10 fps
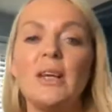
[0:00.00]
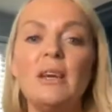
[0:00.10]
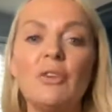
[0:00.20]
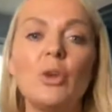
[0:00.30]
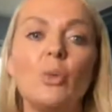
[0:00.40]
And
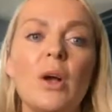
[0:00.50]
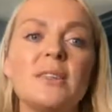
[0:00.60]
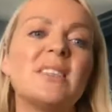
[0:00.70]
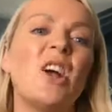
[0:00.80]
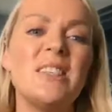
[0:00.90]
even the
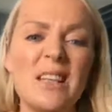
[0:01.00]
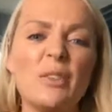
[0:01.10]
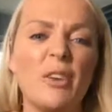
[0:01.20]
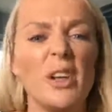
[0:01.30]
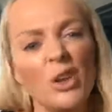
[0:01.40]
ones that I did
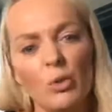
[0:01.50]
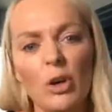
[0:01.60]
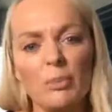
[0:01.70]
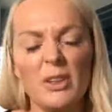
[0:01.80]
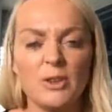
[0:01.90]
find that you
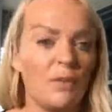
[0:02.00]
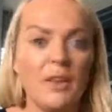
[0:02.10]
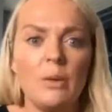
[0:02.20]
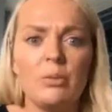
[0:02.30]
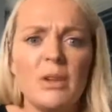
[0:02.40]
could print off,
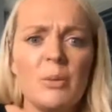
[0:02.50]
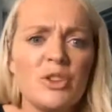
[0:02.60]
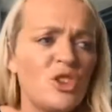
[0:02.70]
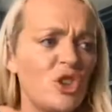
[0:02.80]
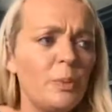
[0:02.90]
they were
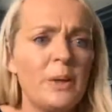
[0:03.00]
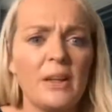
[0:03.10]
stupid.